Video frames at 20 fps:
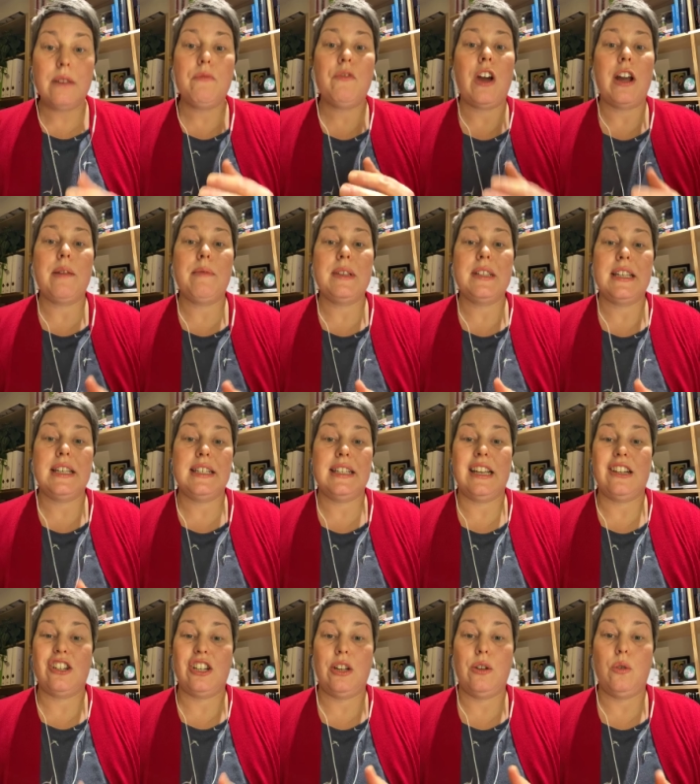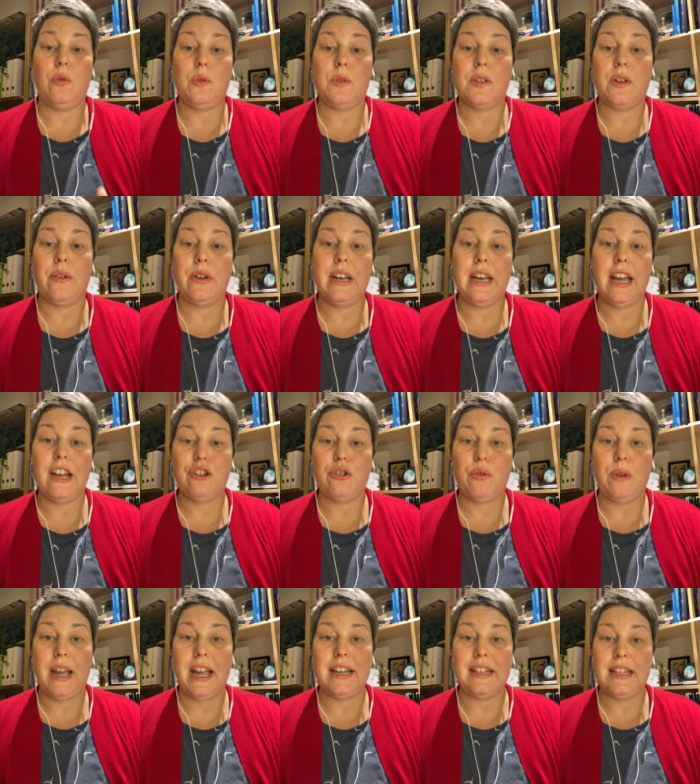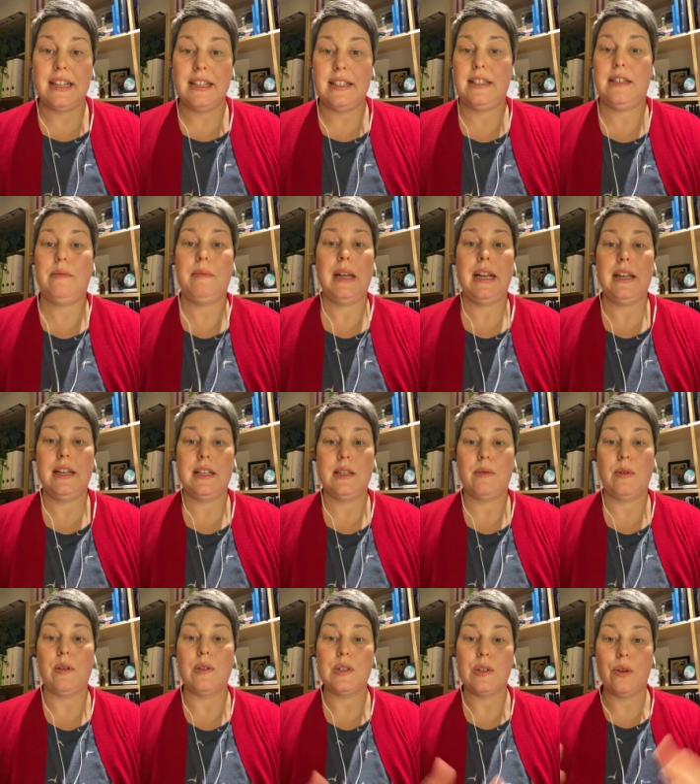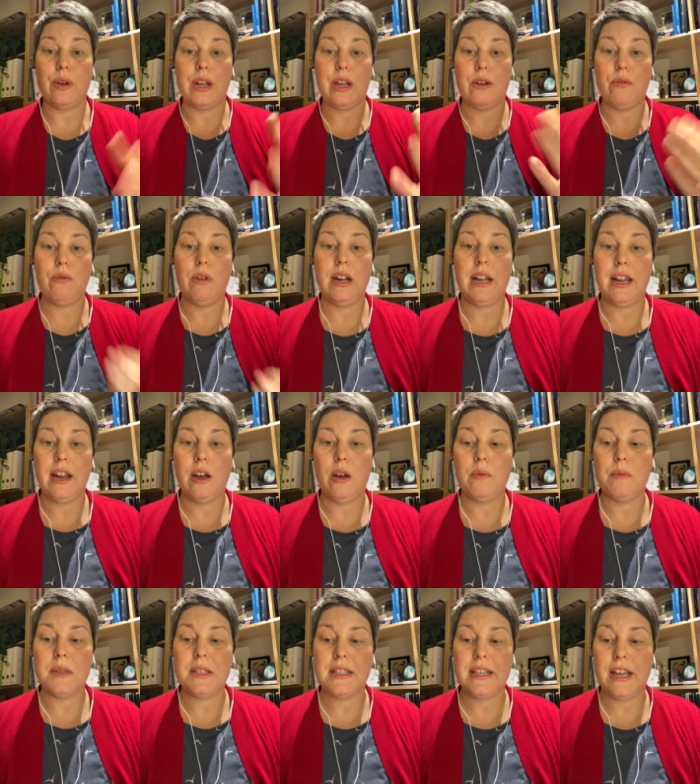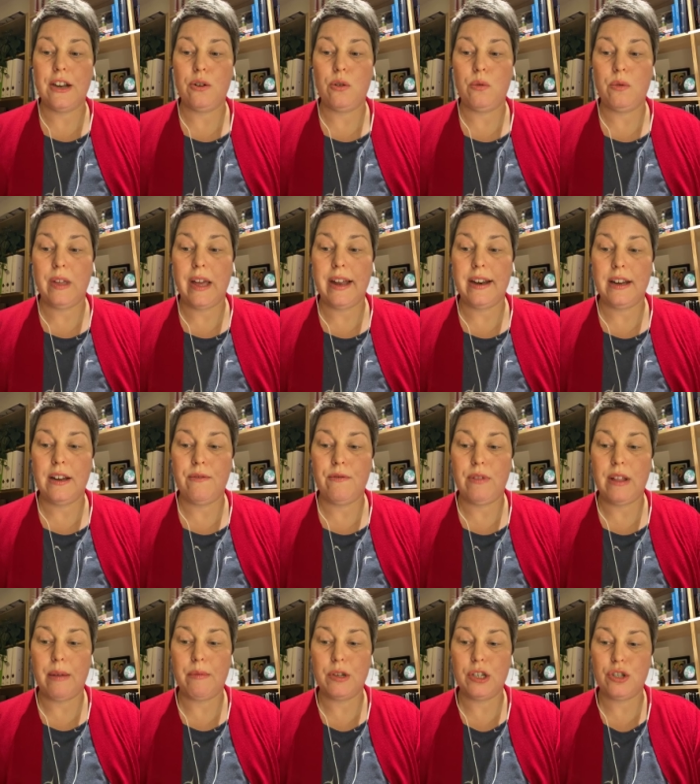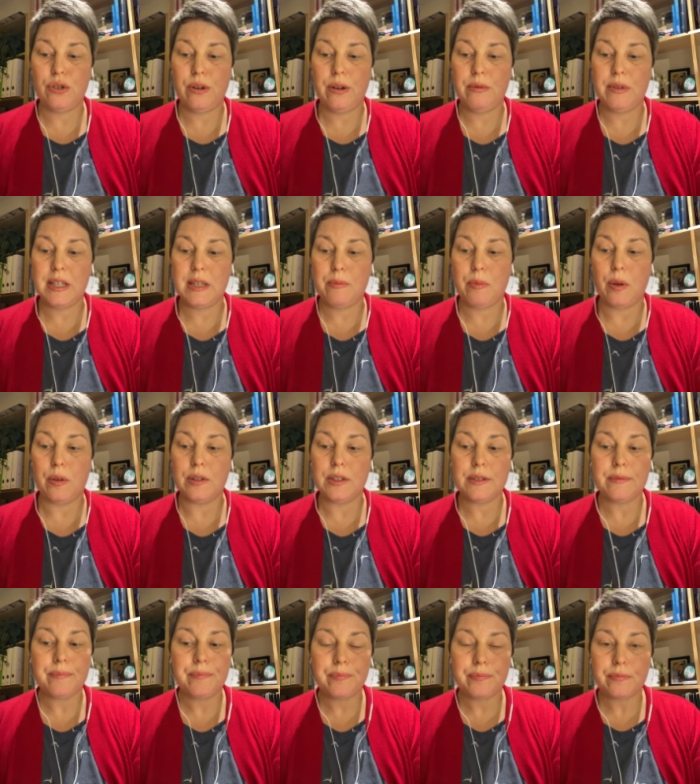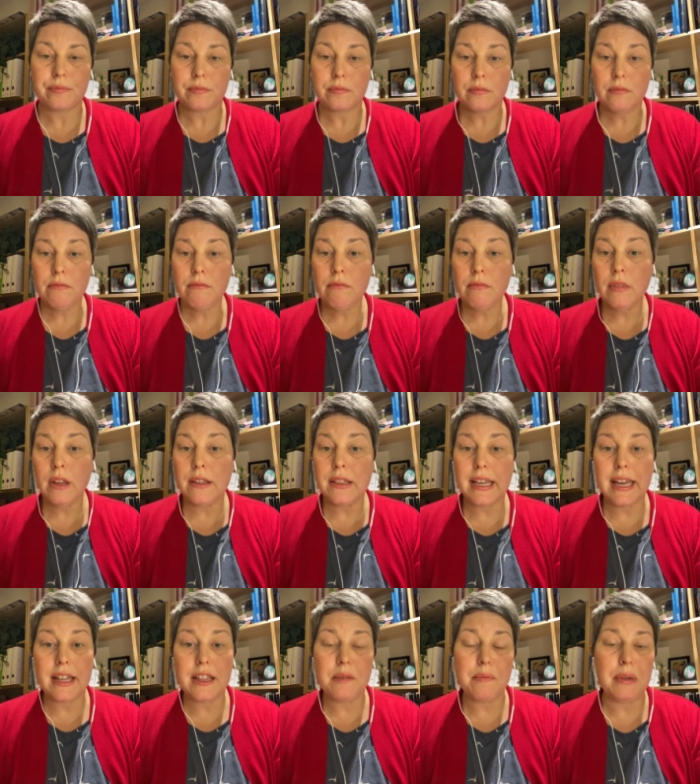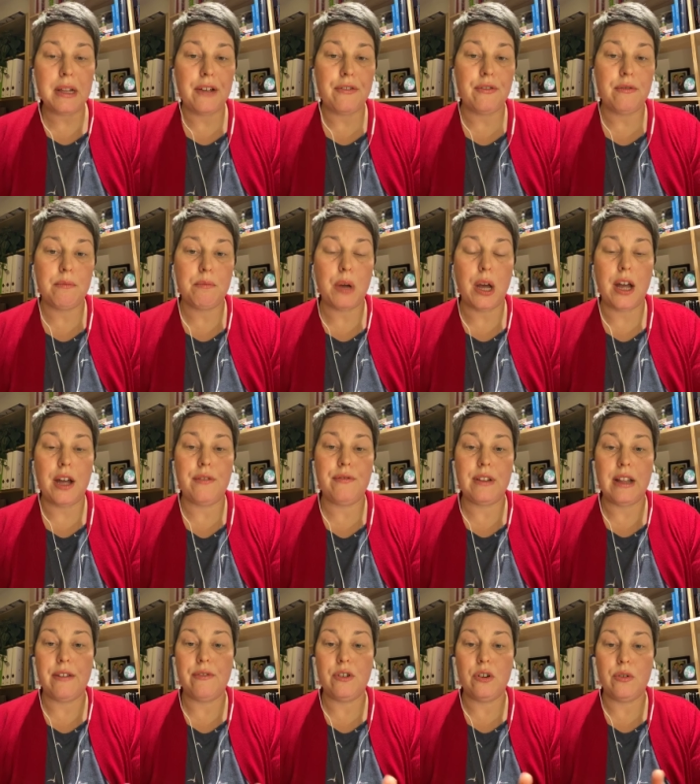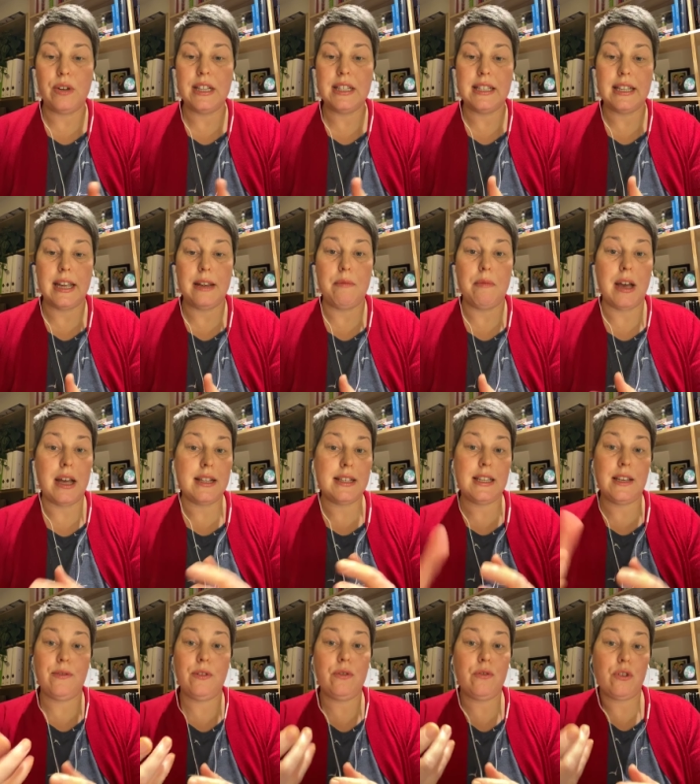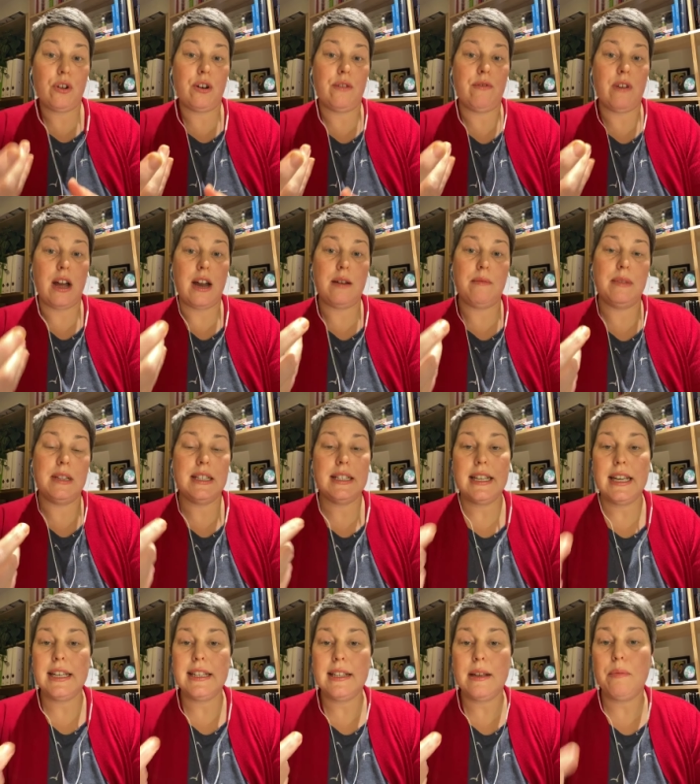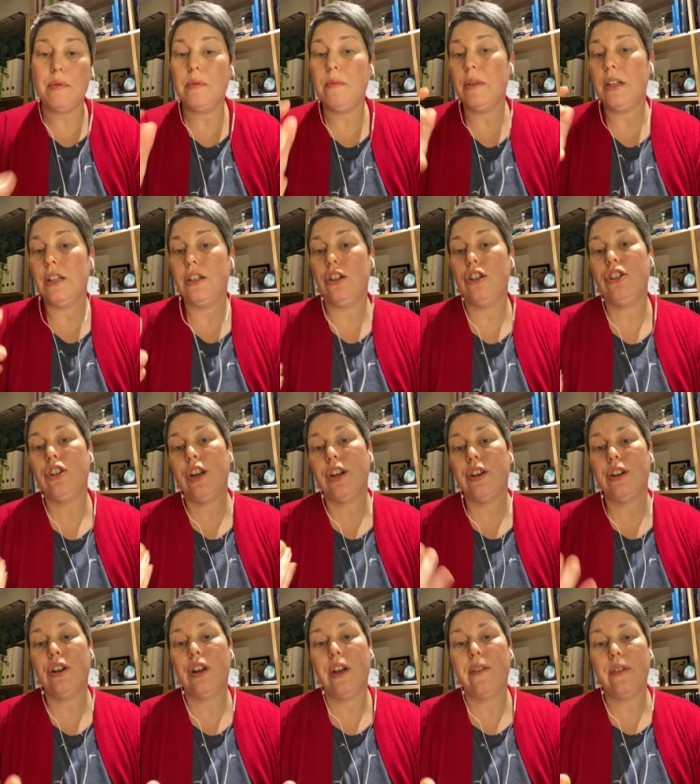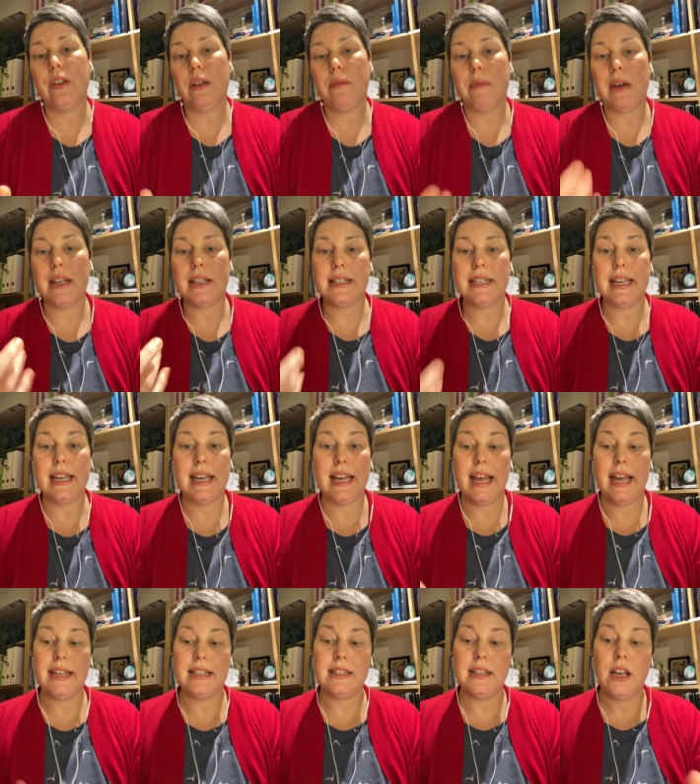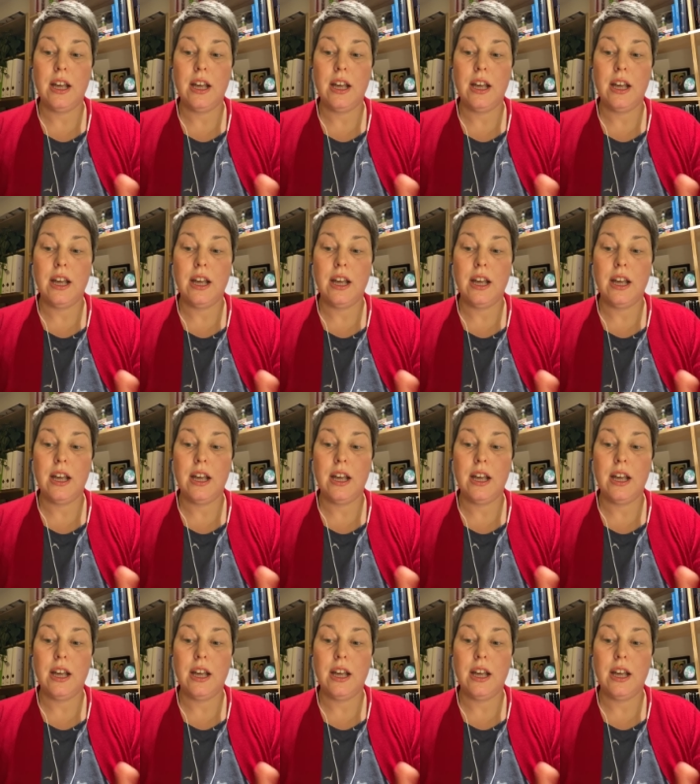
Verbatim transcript: vitamin C is actually also a natural antihistamine as well, so it can really help settle that inflammatory response the other bioflavonoids that you might see if you've got a vitamin C supplement and you turn it over, you might see it has